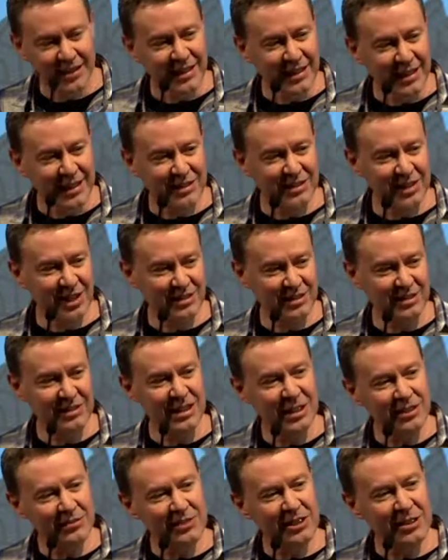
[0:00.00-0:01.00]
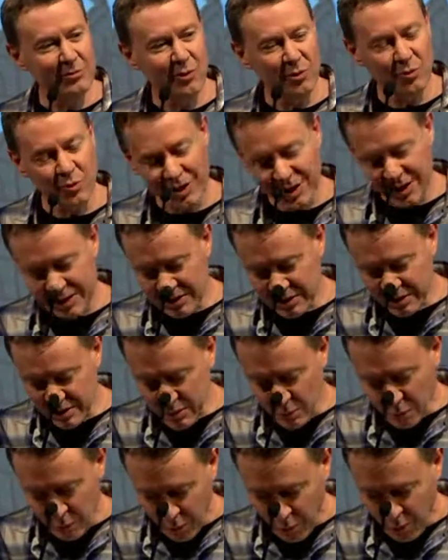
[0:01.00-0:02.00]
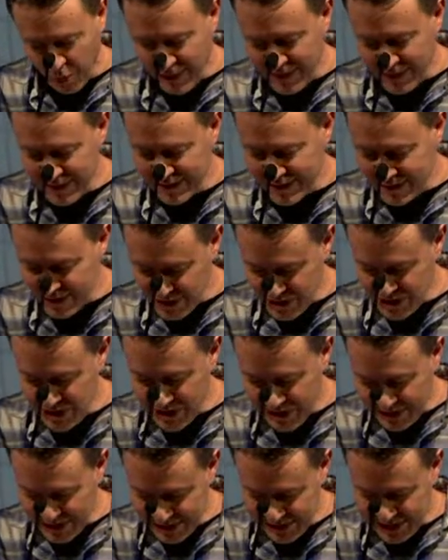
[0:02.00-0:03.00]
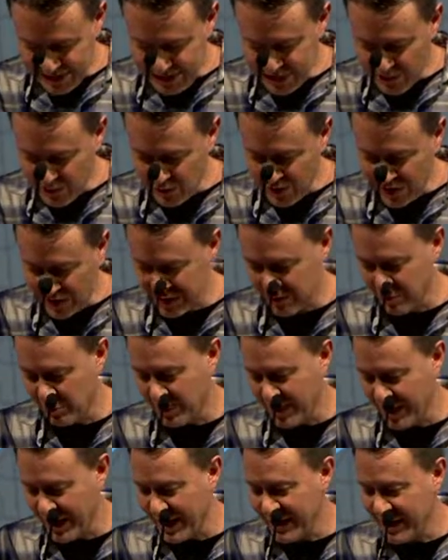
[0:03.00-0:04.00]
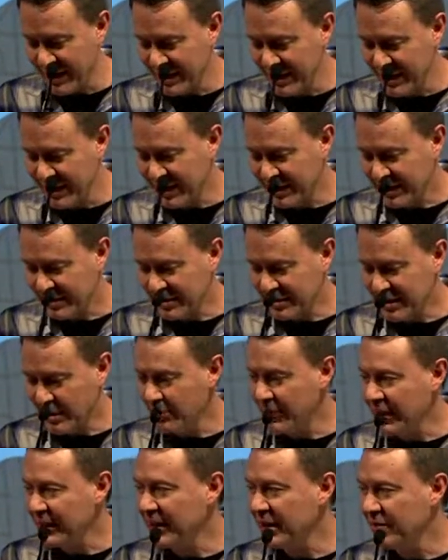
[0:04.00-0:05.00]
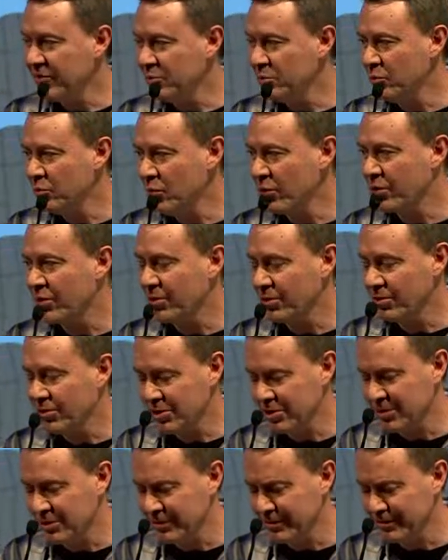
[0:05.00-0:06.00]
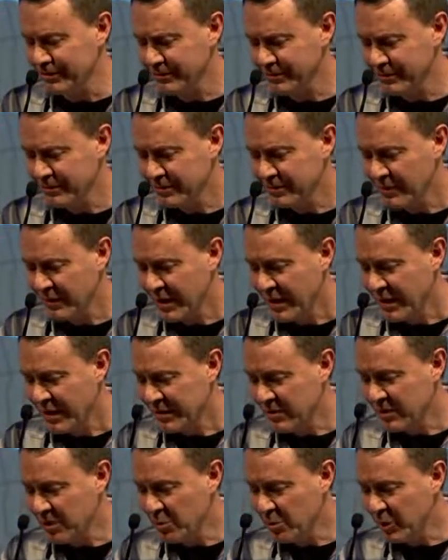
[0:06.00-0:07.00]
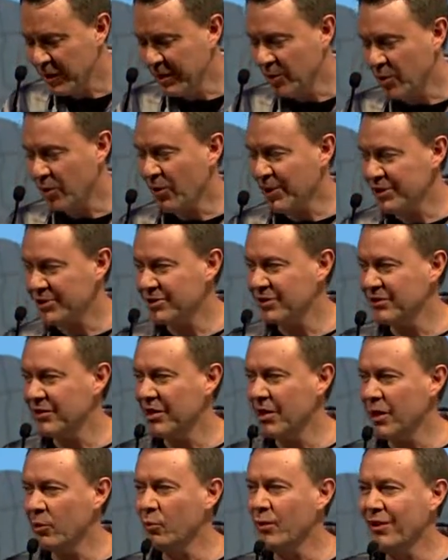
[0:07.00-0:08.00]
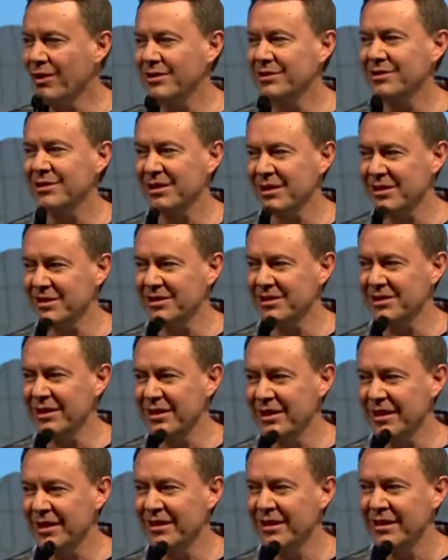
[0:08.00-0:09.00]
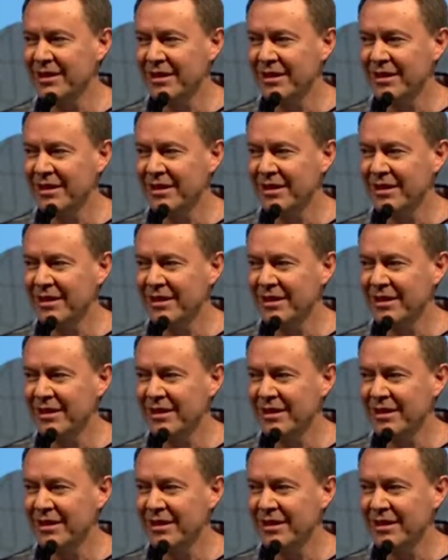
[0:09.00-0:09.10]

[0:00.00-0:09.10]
It just gives him a reason to point to Jesus and to explain something even more crucial. And so, the big question that I want us to consider